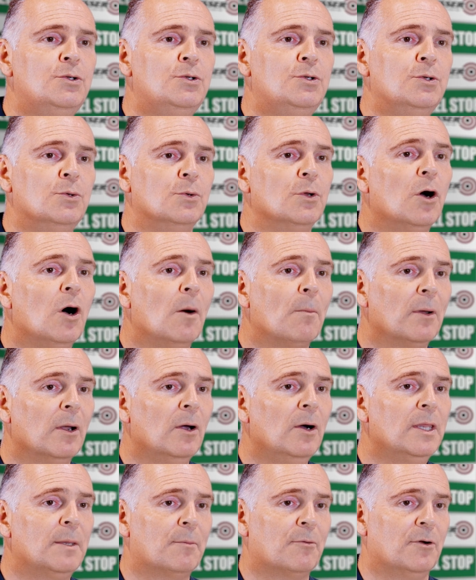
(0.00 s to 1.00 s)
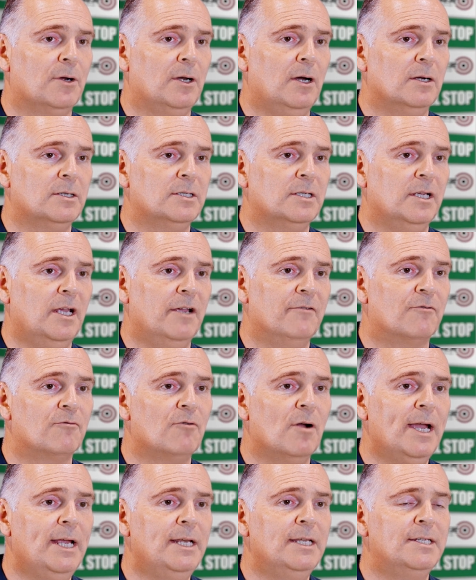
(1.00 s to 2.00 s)
Do not apply the product if
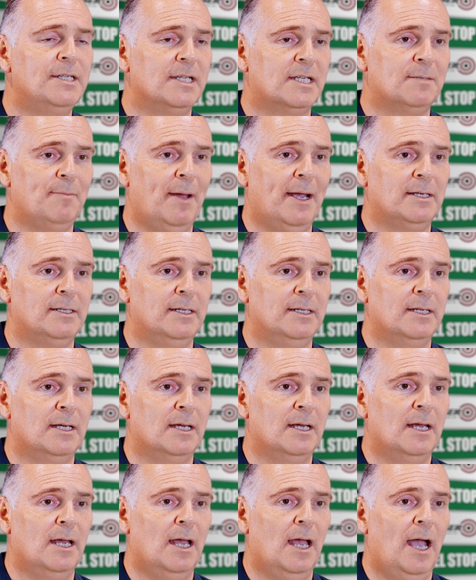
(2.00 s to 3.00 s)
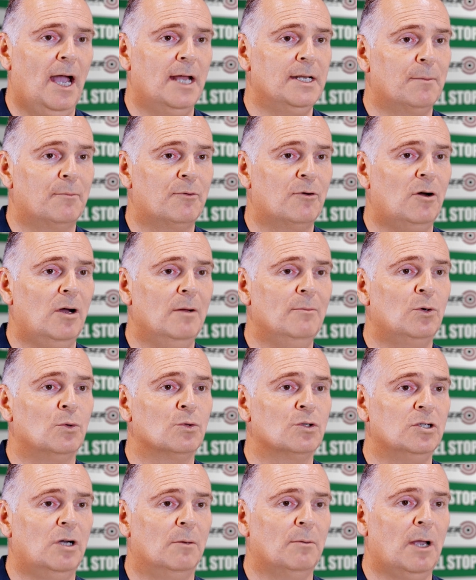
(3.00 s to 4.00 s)
rain is expected and a primer or
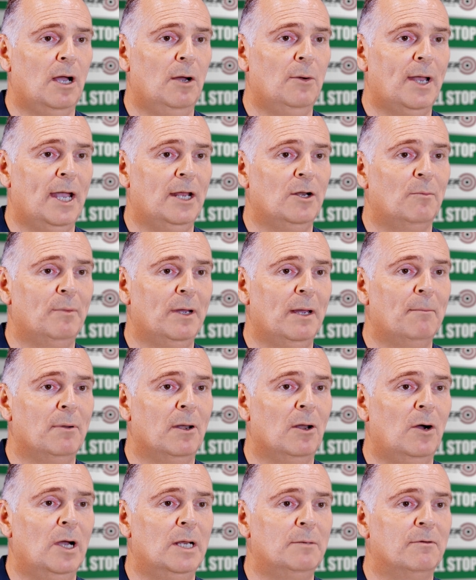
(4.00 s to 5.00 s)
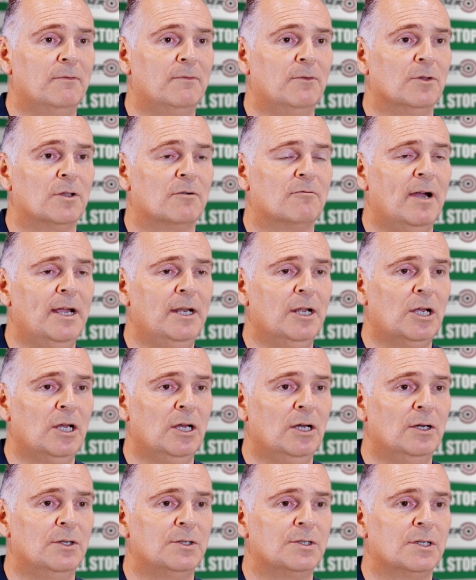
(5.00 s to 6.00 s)
top coat cannot be applied before the rain
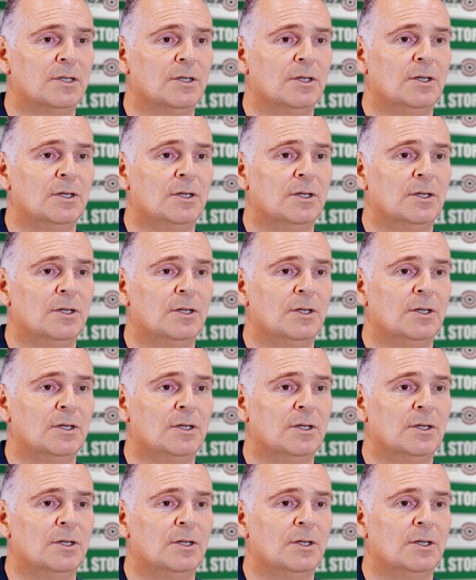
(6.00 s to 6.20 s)
occurs.